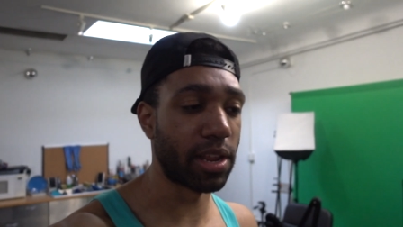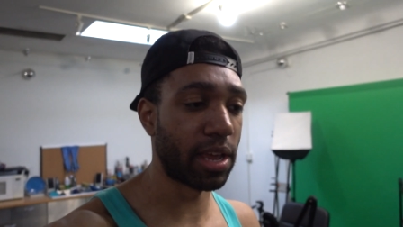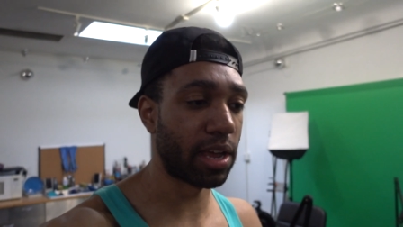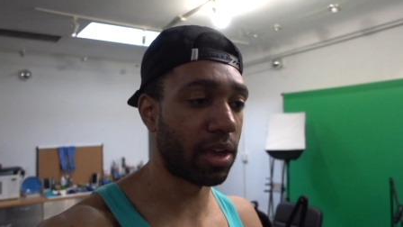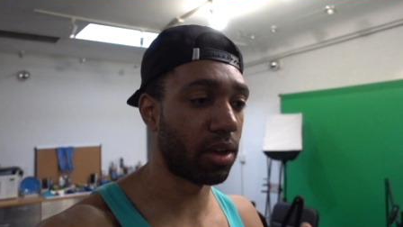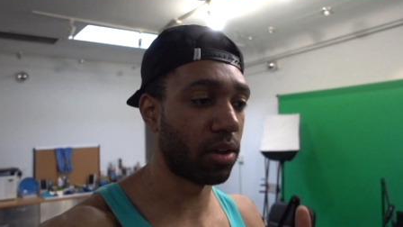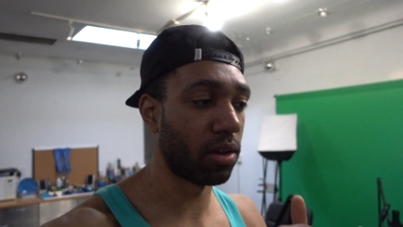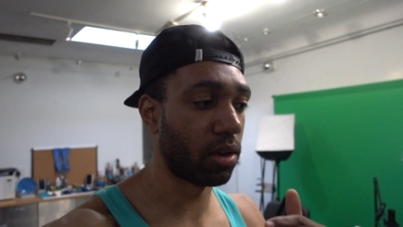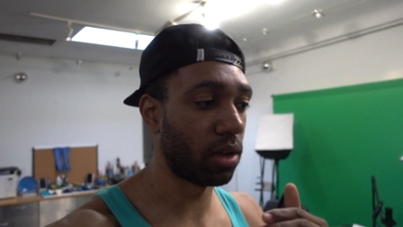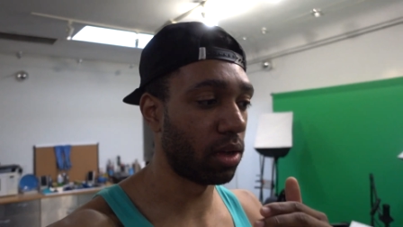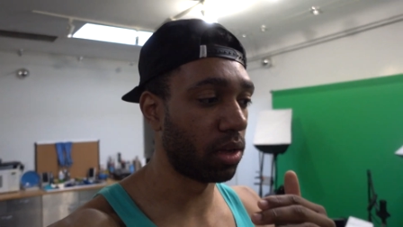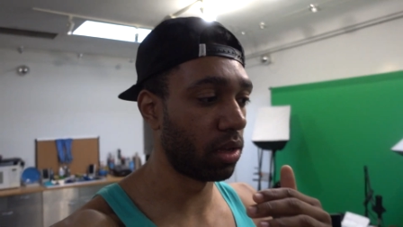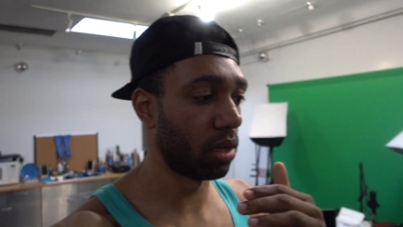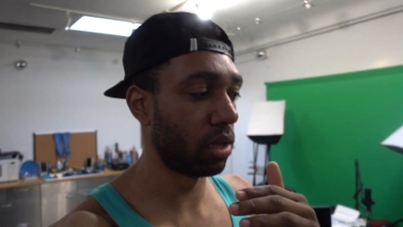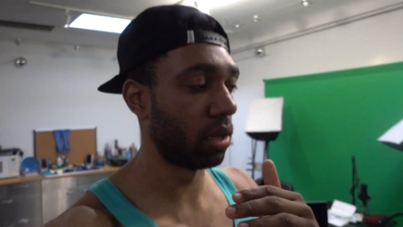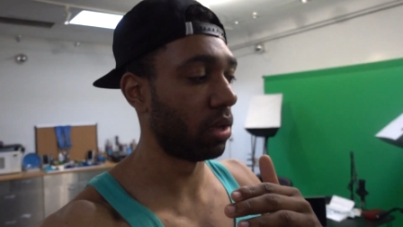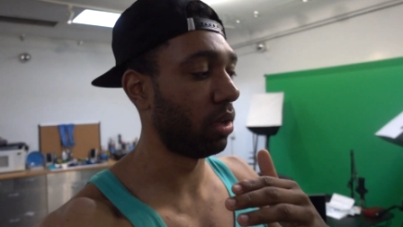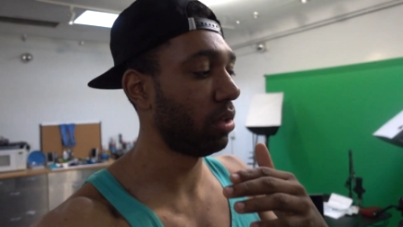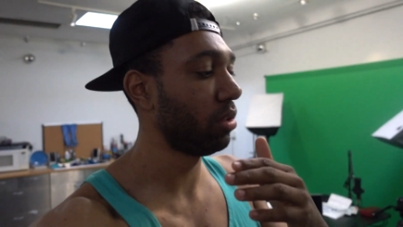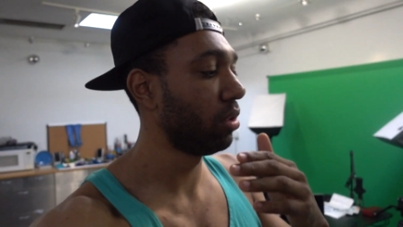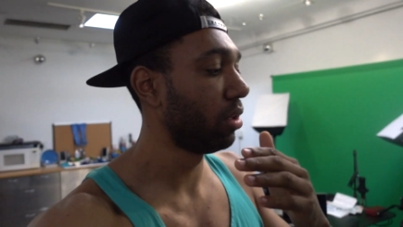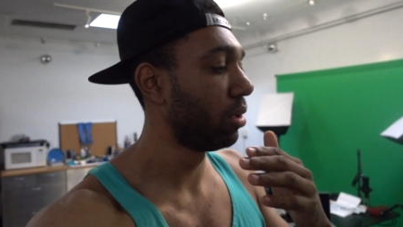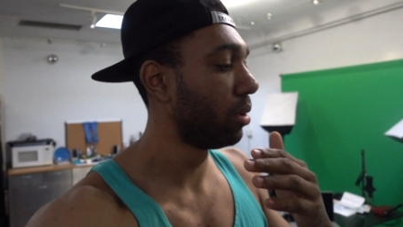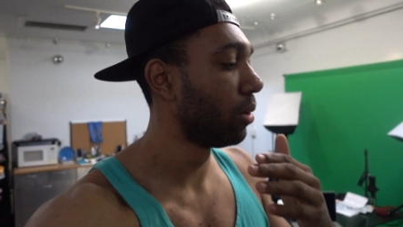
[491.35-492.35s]

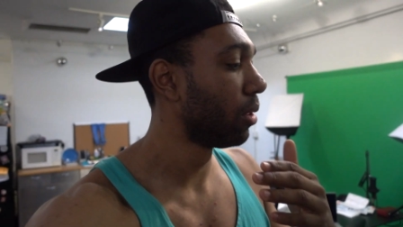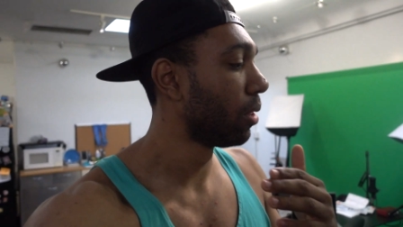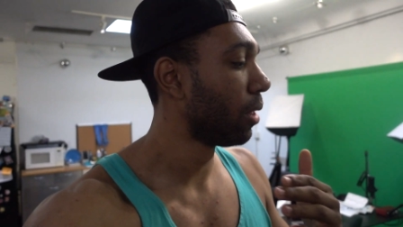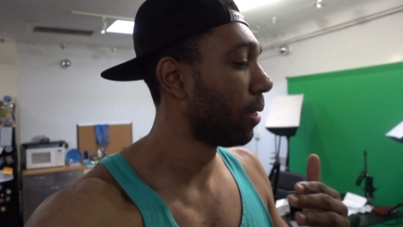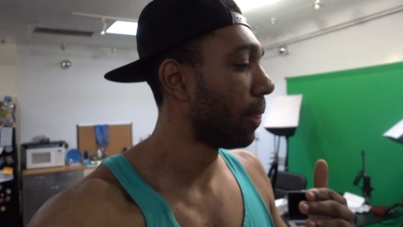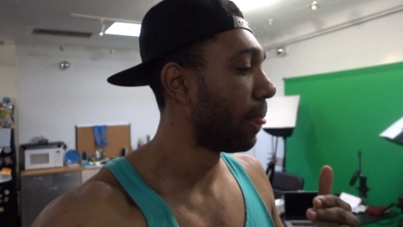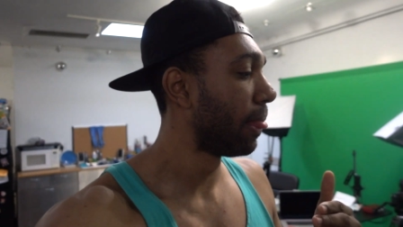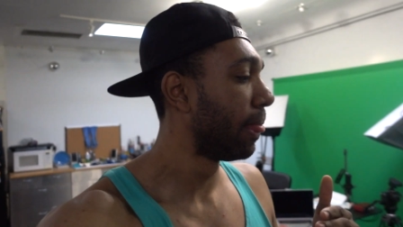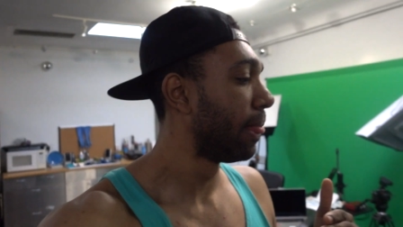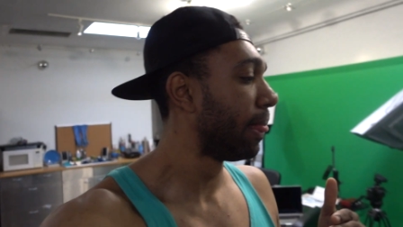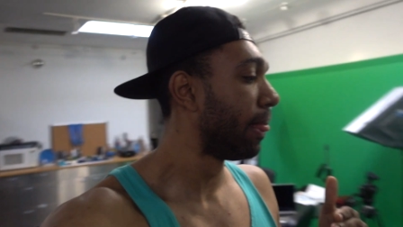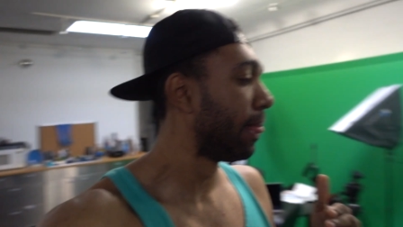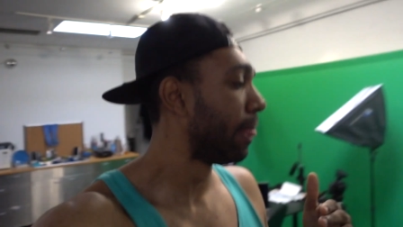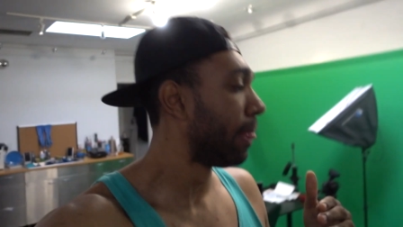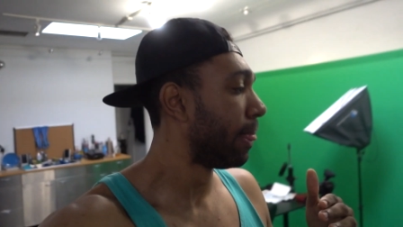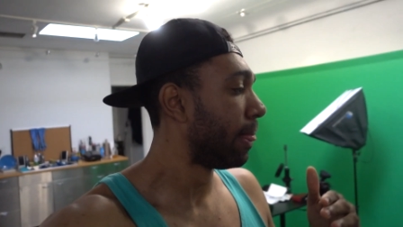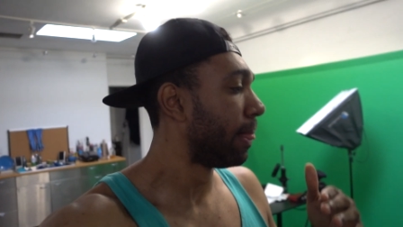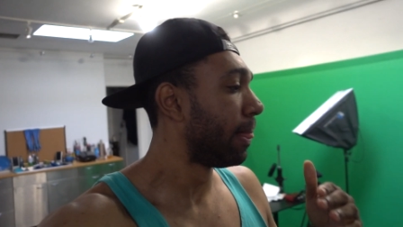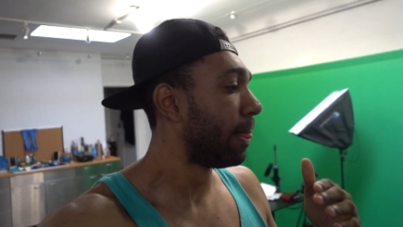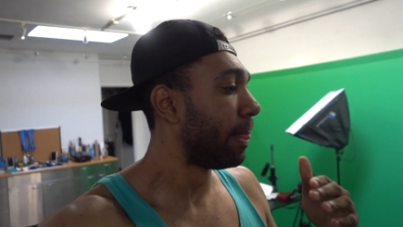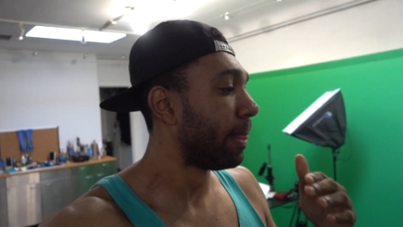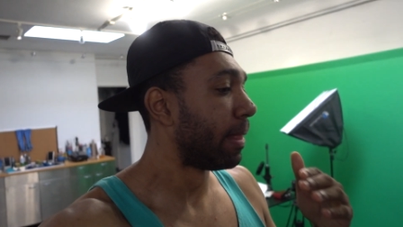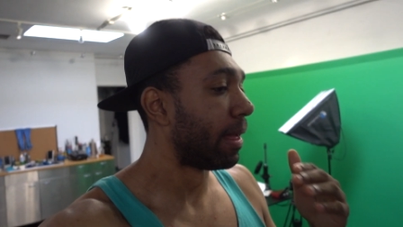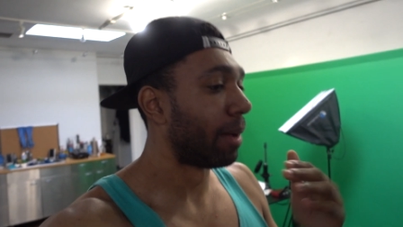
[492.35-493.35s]
Now
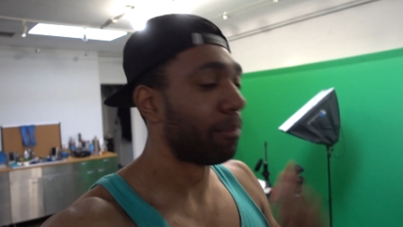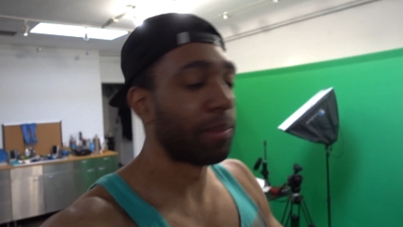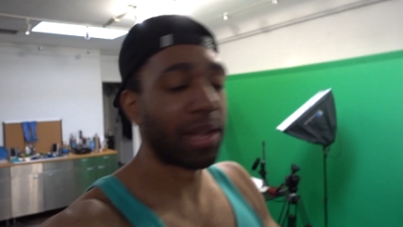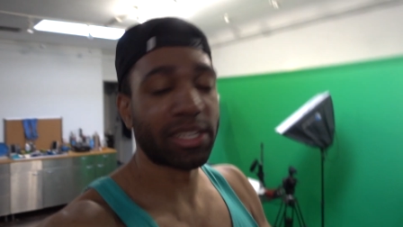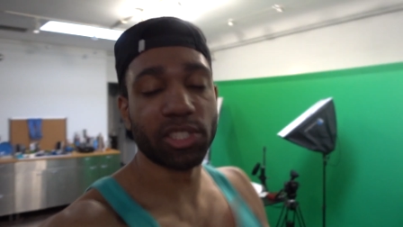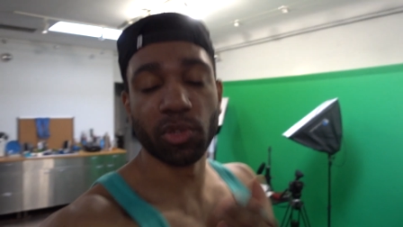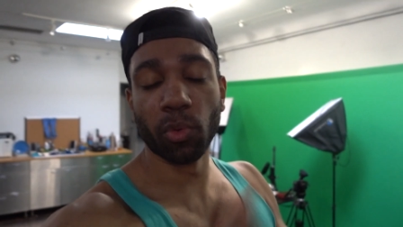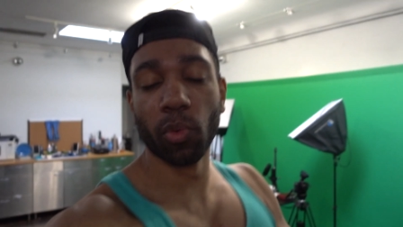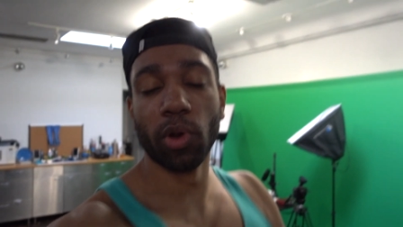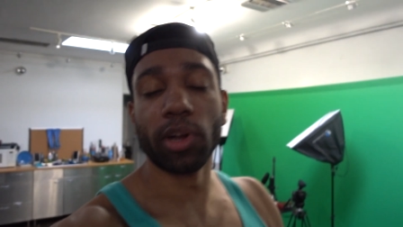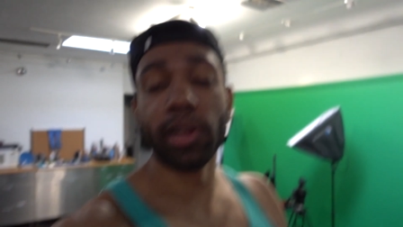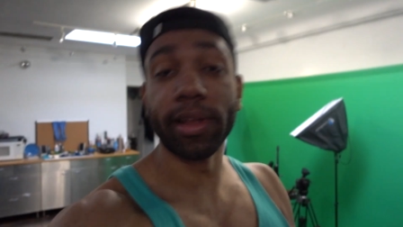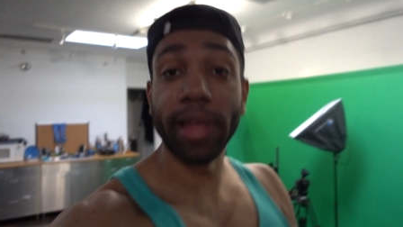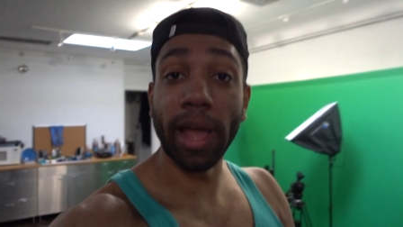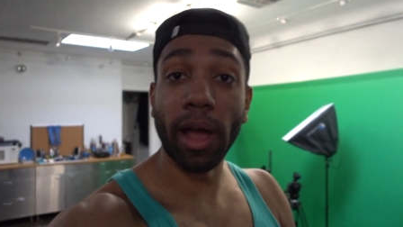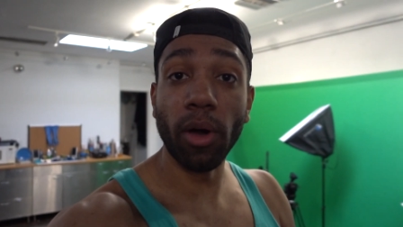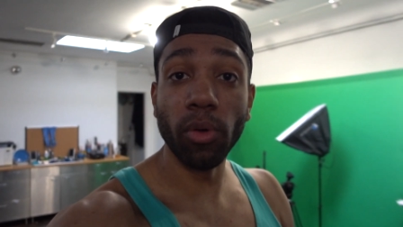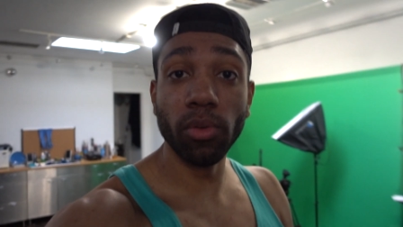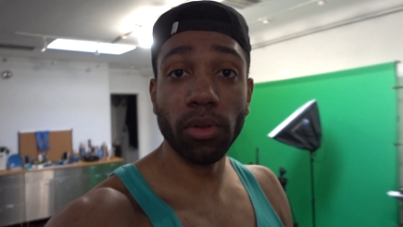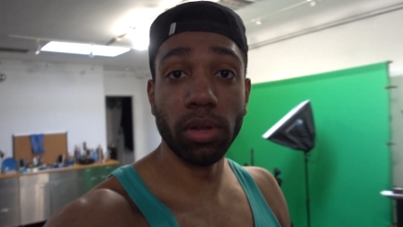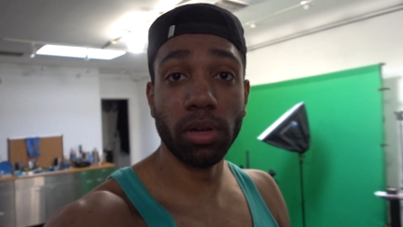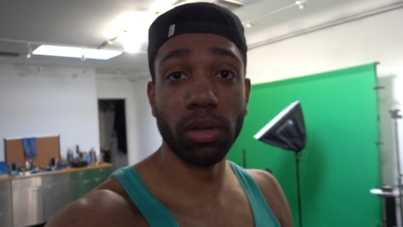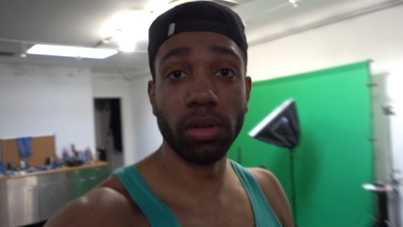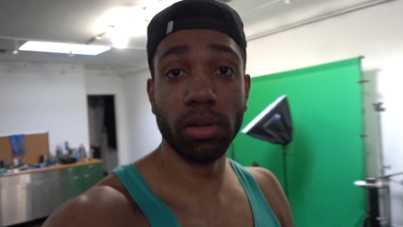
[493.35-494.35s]
I'm about to work out.